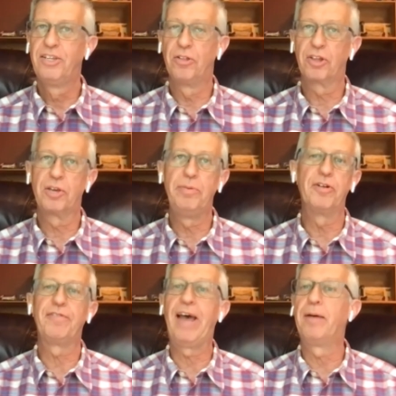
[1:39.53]
you know, the
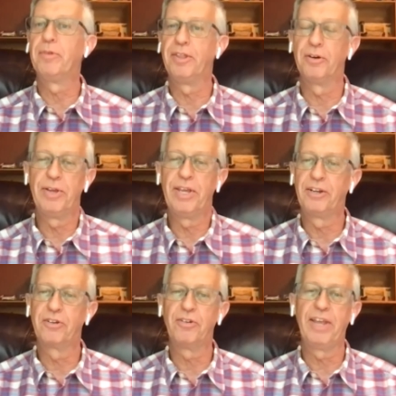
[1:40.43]
Camino family that we
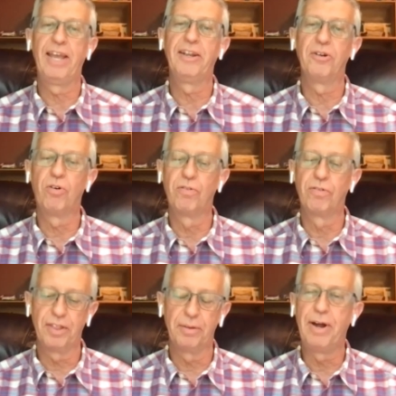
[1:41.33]
had yeah. created
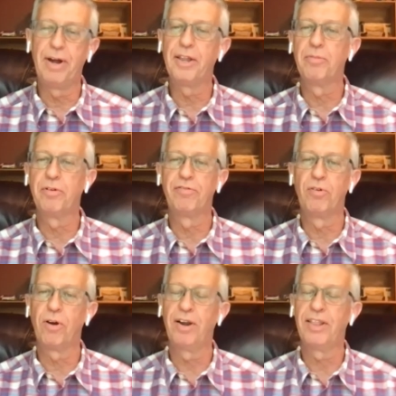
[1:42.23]
over the month
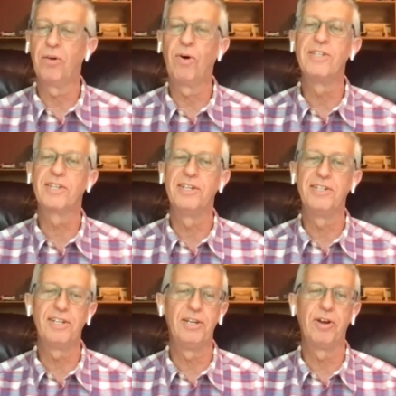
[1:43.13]
before that was
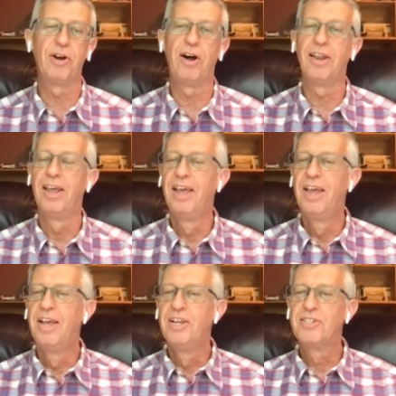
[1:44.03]
continuing on.
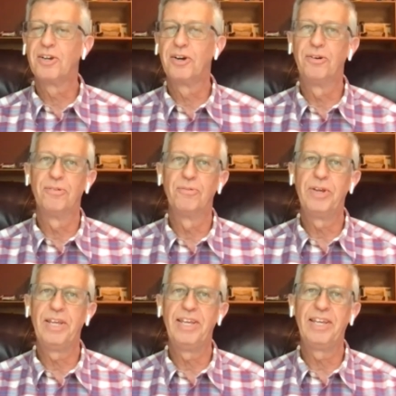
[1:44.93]
Yeah. So
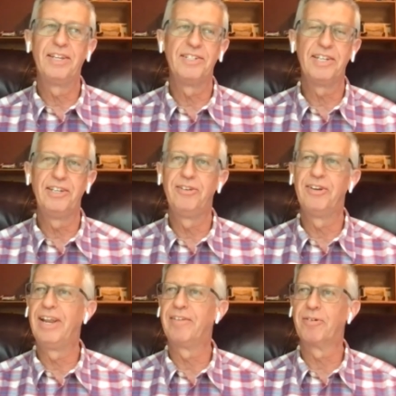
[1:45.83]
we continued
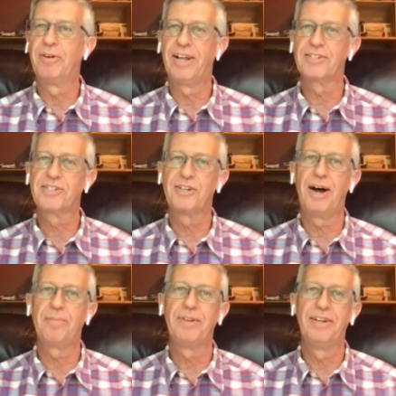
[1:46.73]
and everyone else
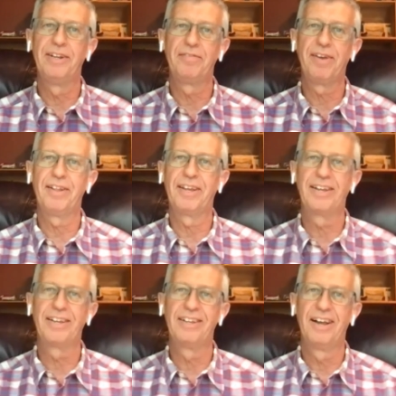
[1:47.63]
stopped and it felt like
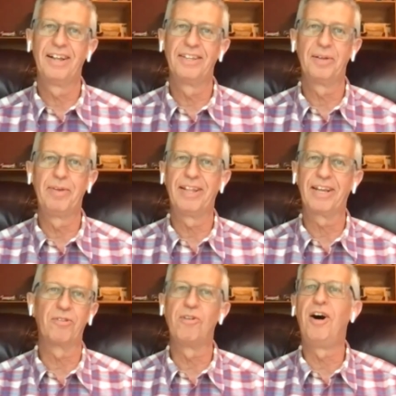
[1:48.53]
a little bit
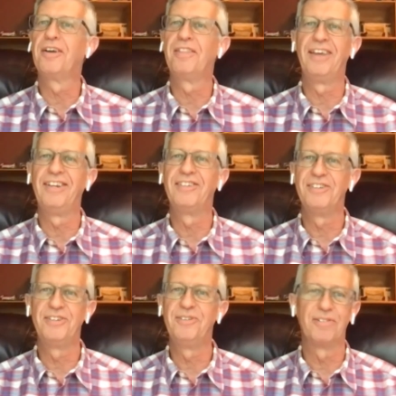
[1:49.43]
like a wrong thing to
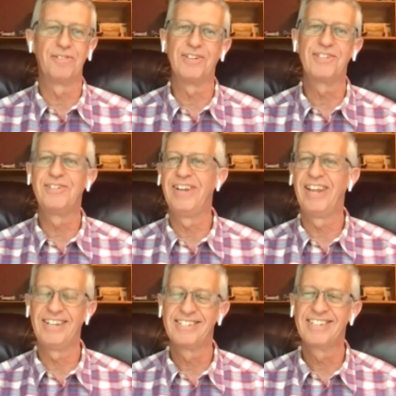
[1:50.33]
do the first two
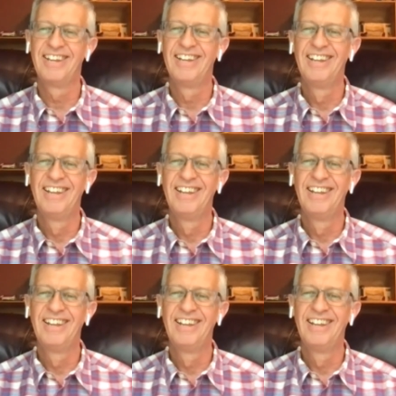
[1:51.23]
days.